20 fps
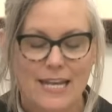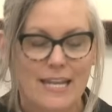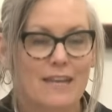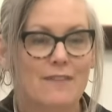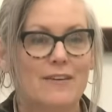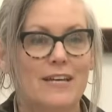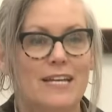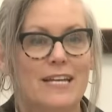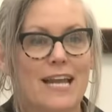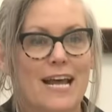
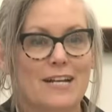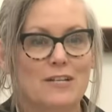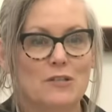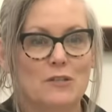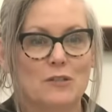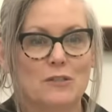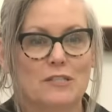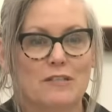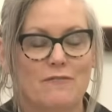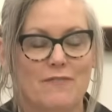even
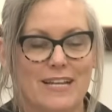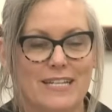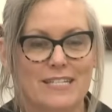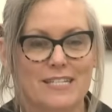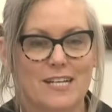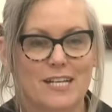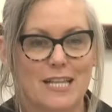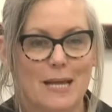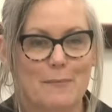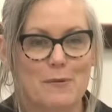national defense
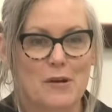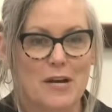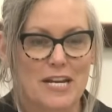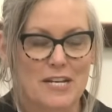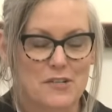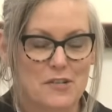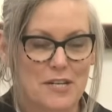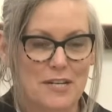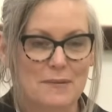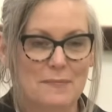
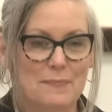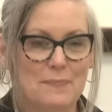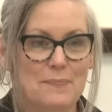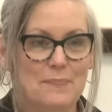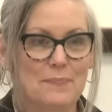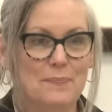collaboration.